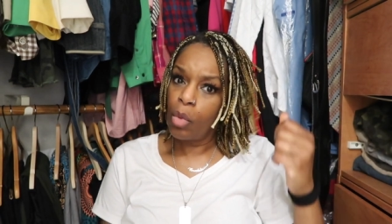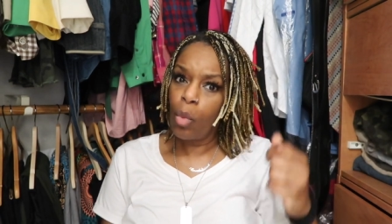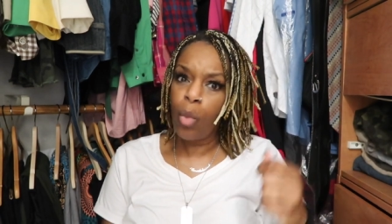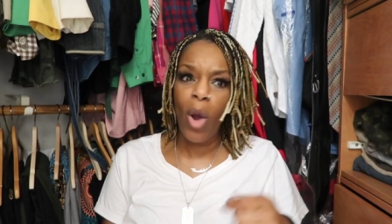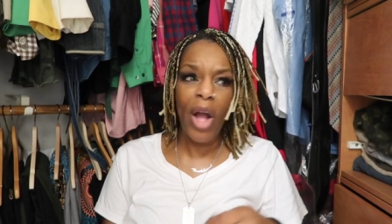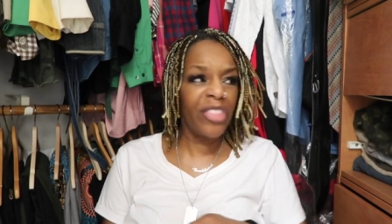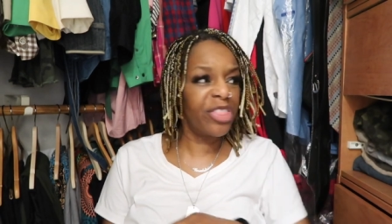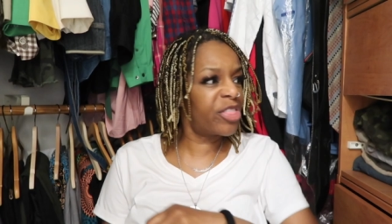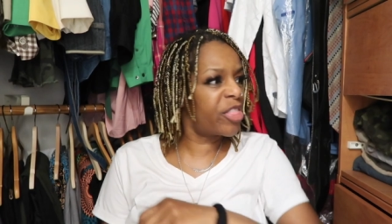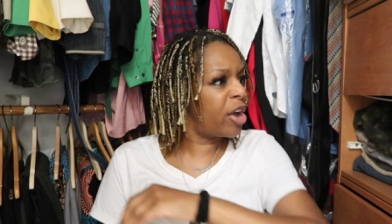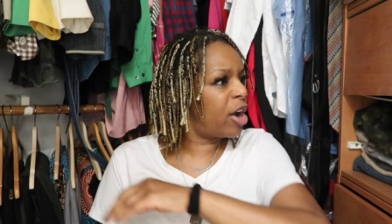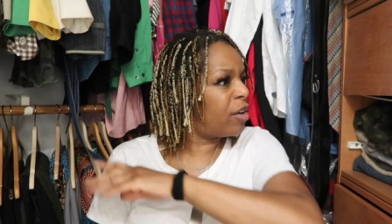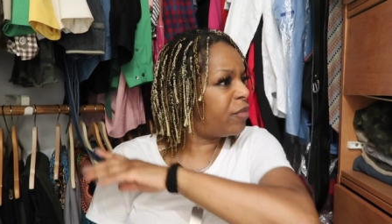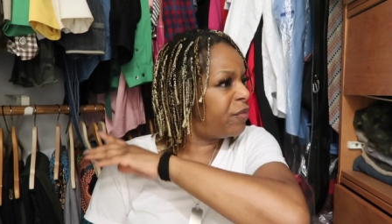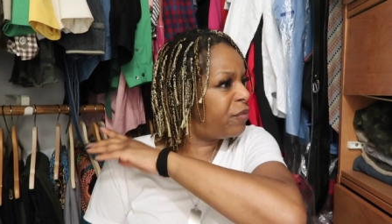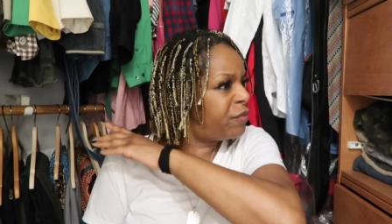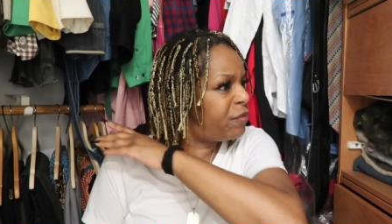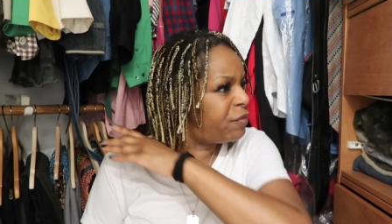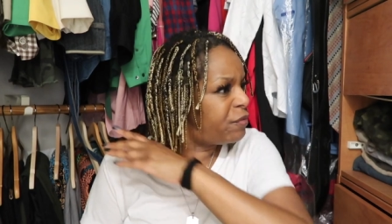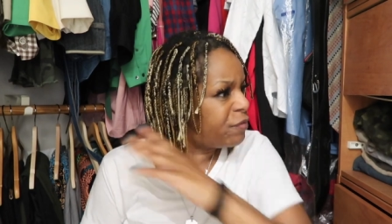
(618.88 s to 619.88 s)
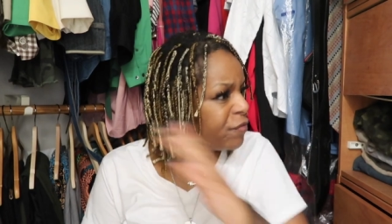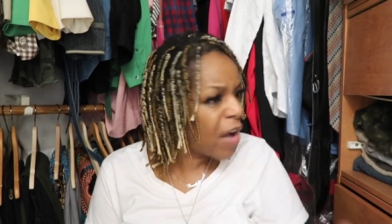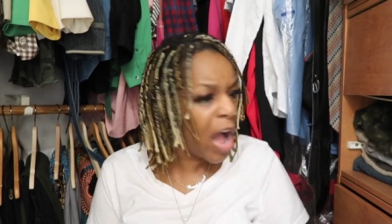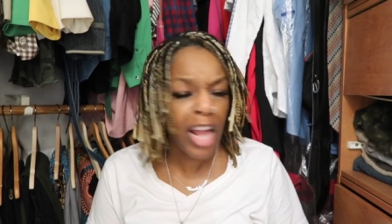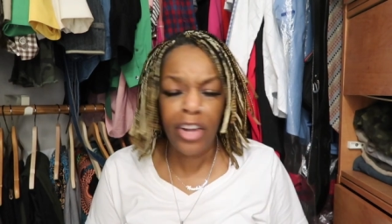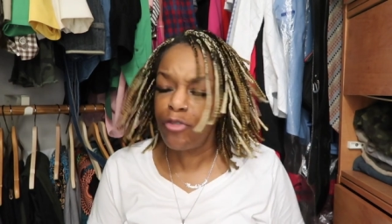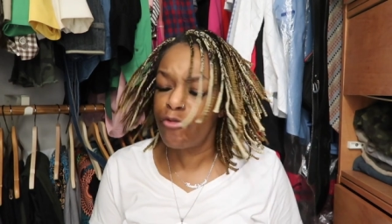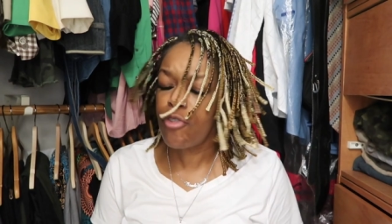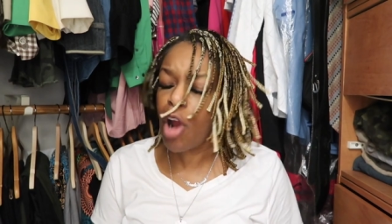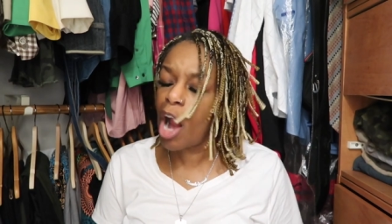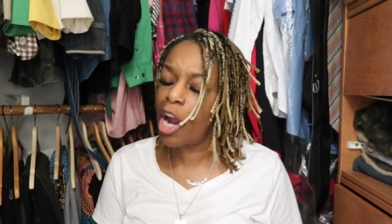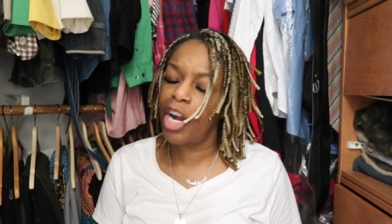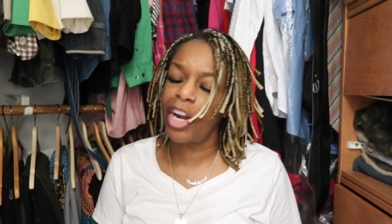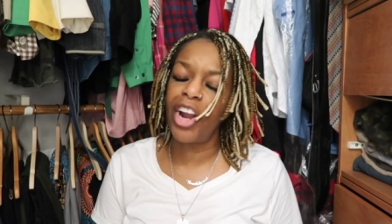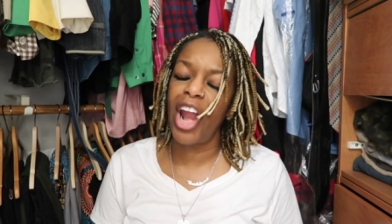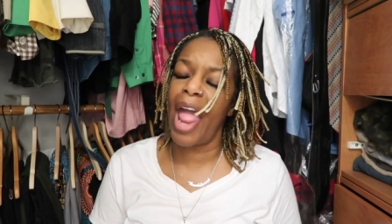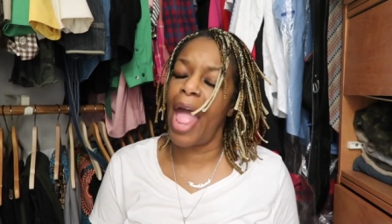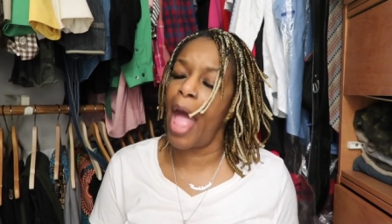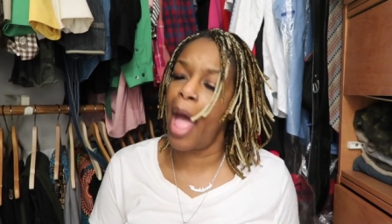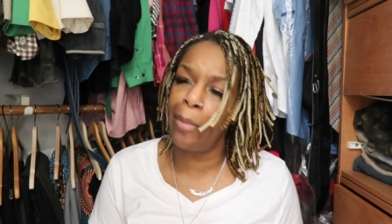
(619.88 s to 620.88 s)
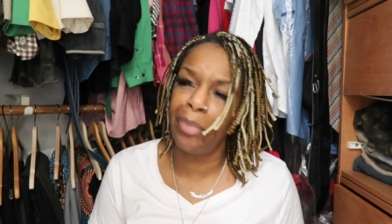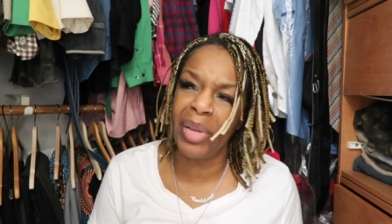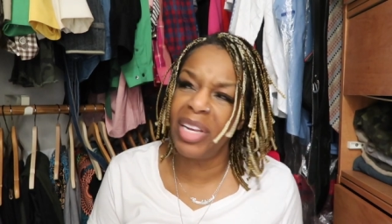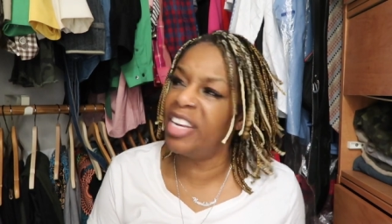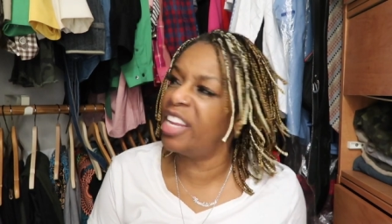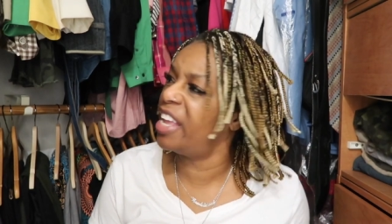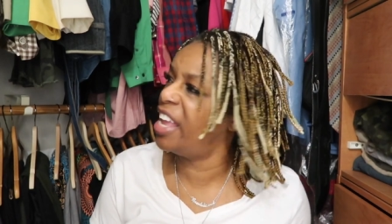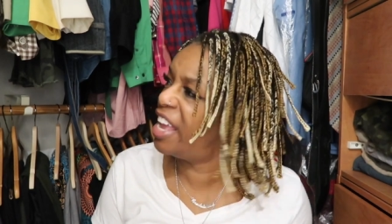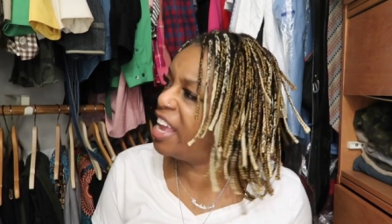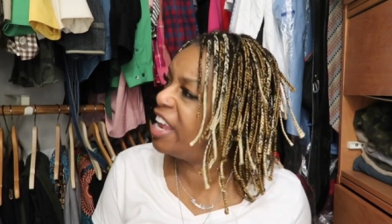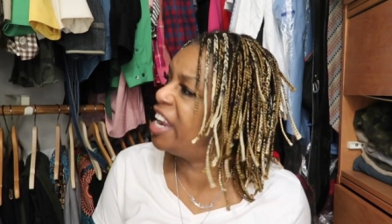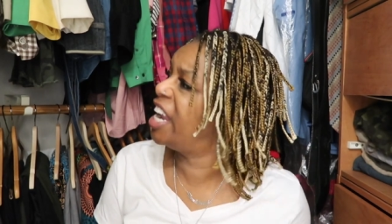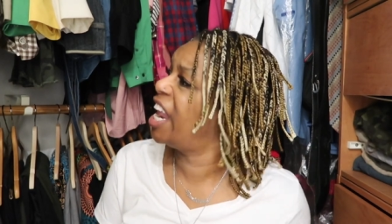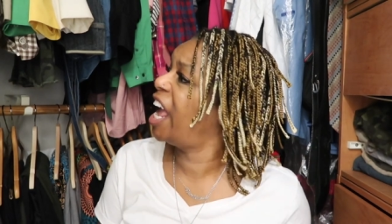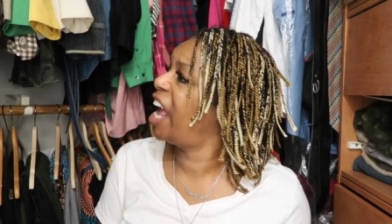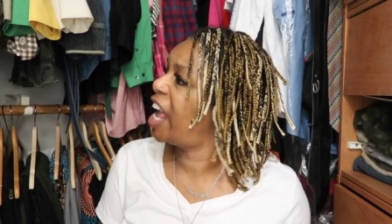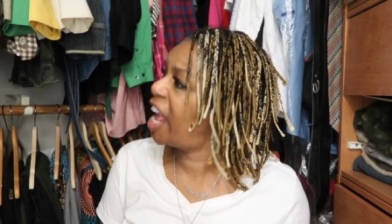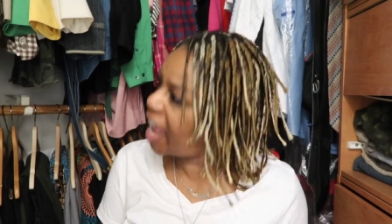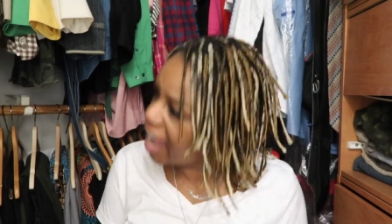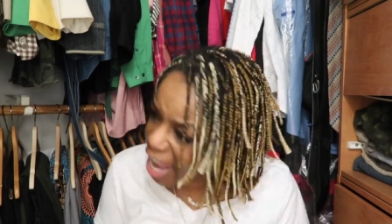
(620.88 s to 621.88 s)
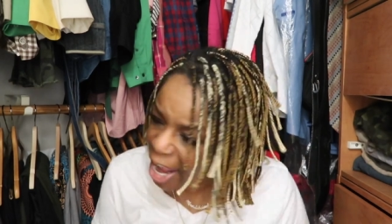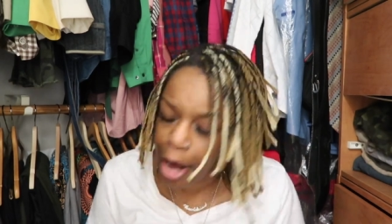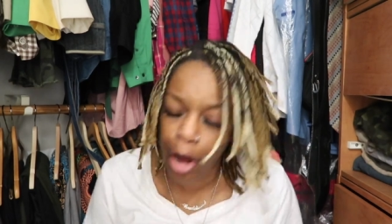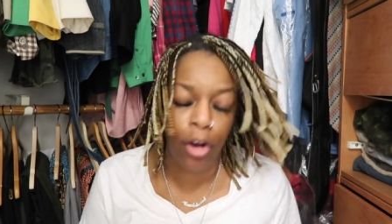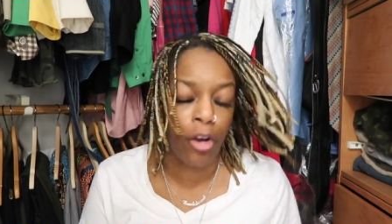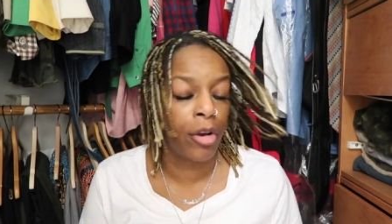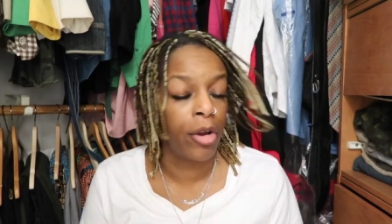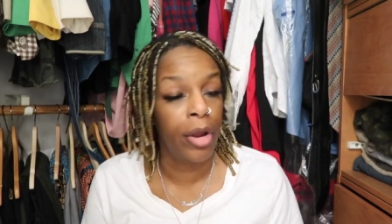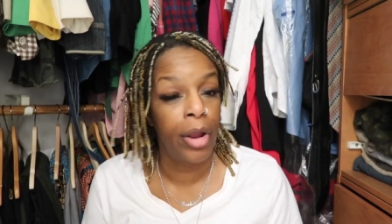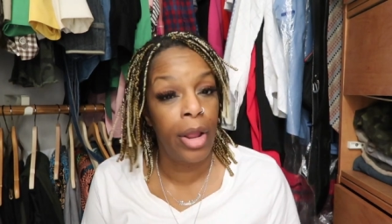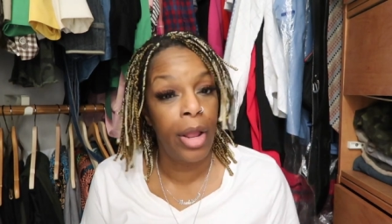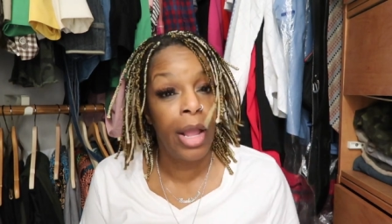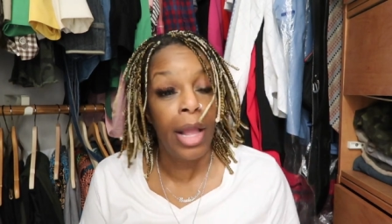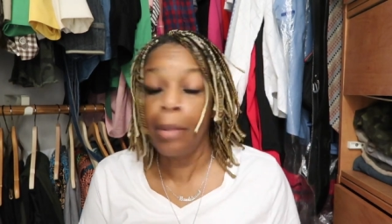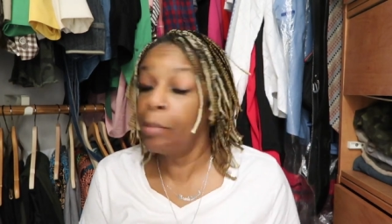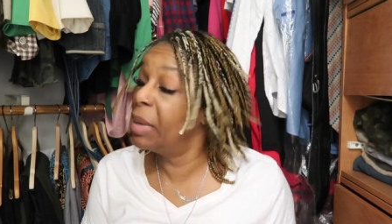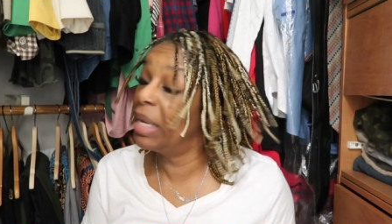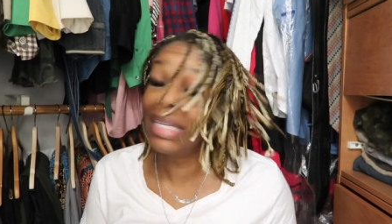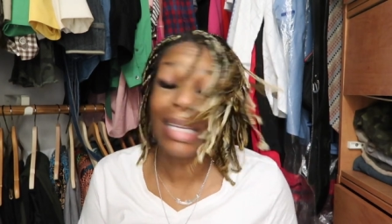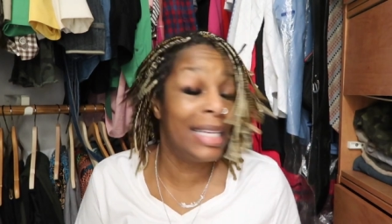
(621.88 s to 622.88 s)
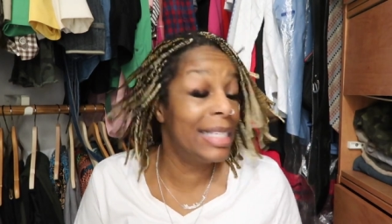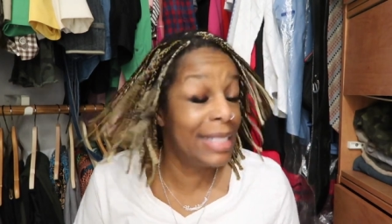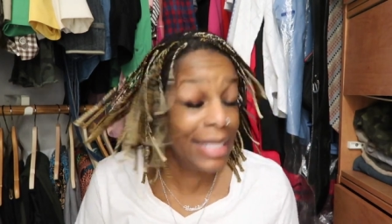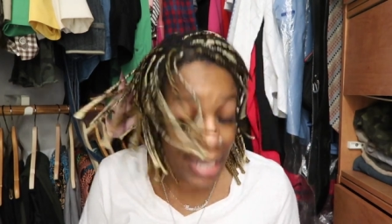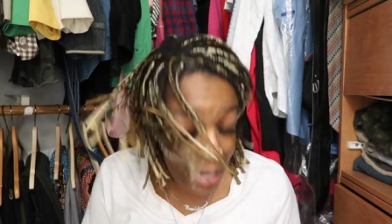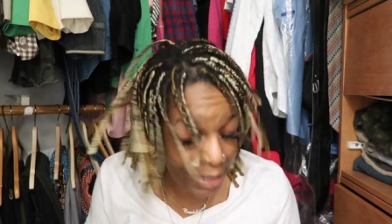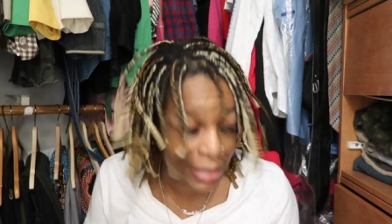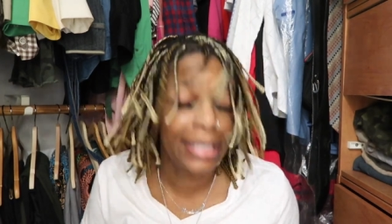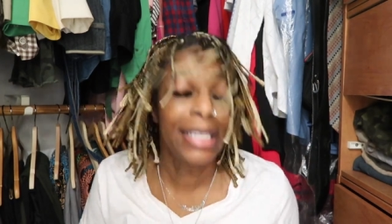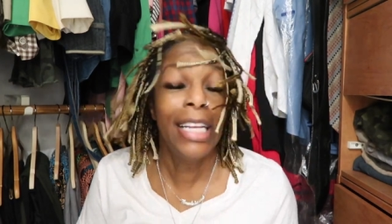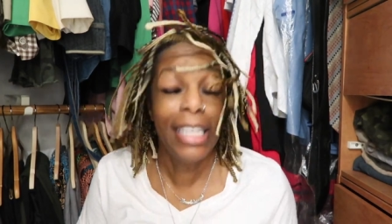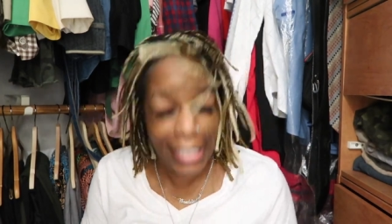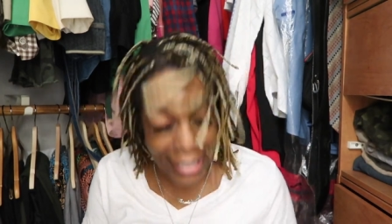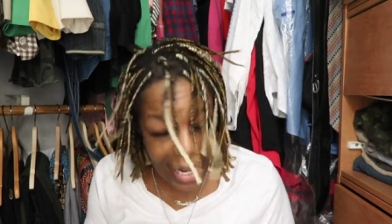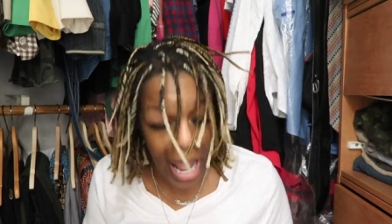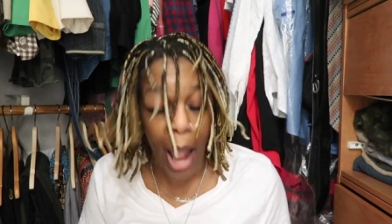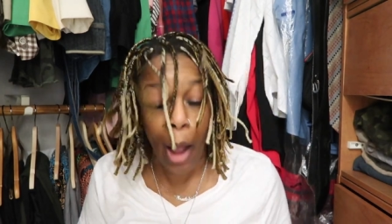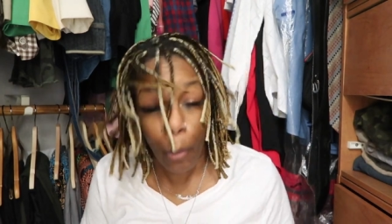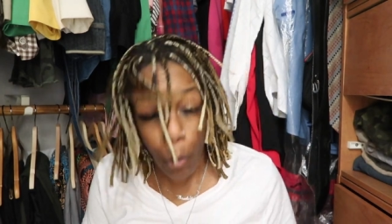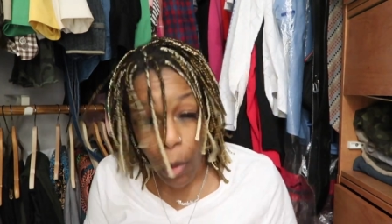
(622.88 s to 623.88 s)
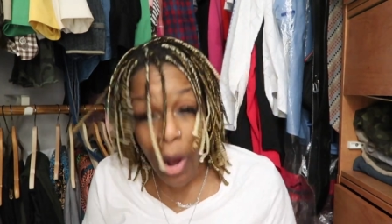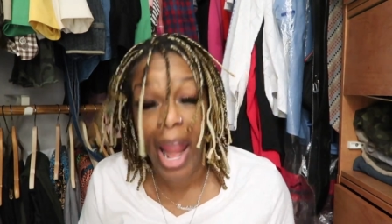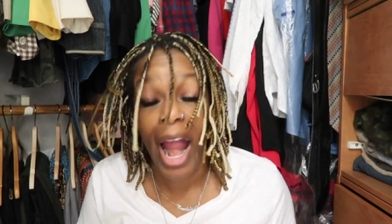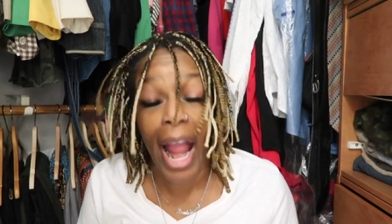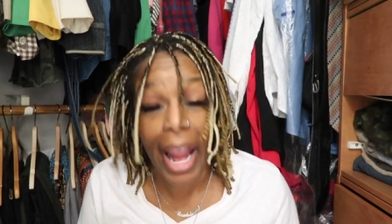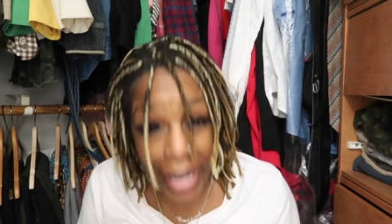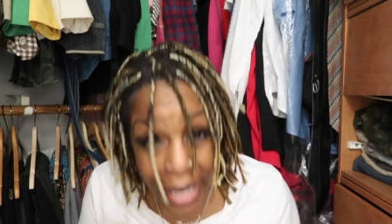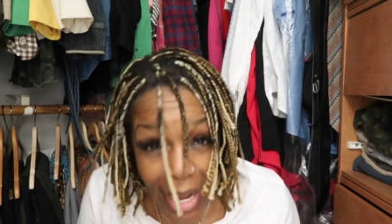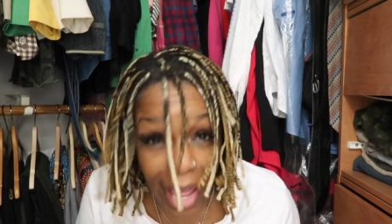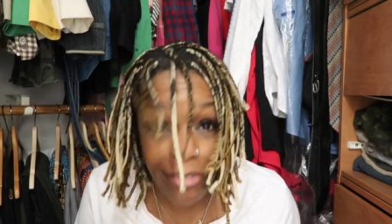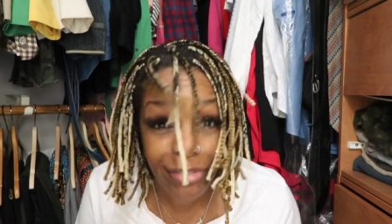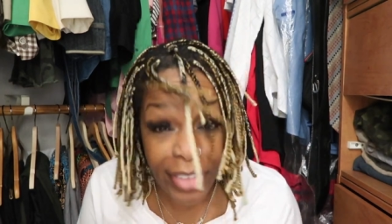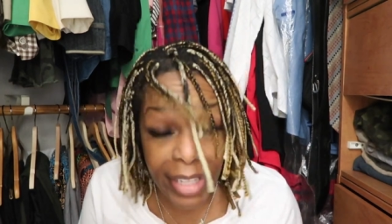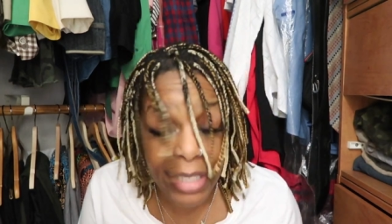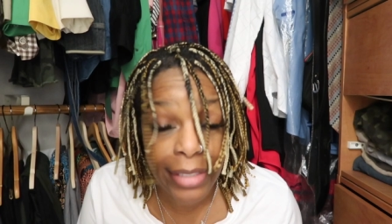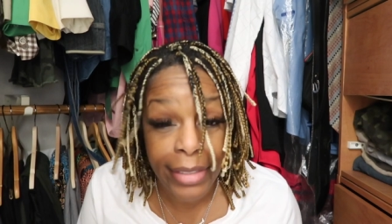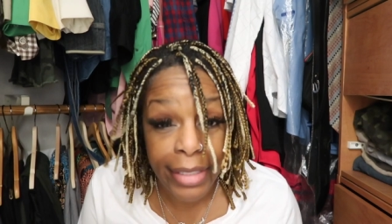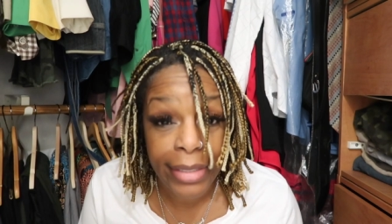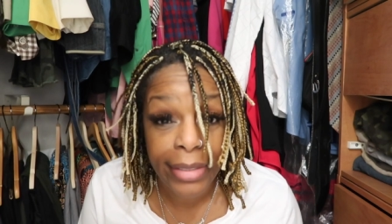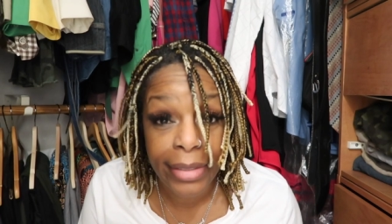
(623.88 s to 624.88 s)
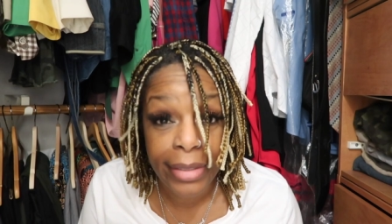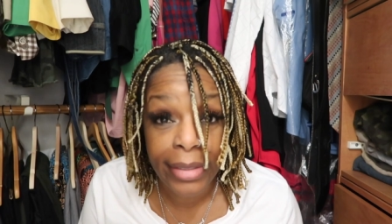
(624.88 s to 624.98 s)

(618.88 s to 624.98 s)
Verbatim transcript: What the Fuddrucker happened in here? Because this is not where I left it.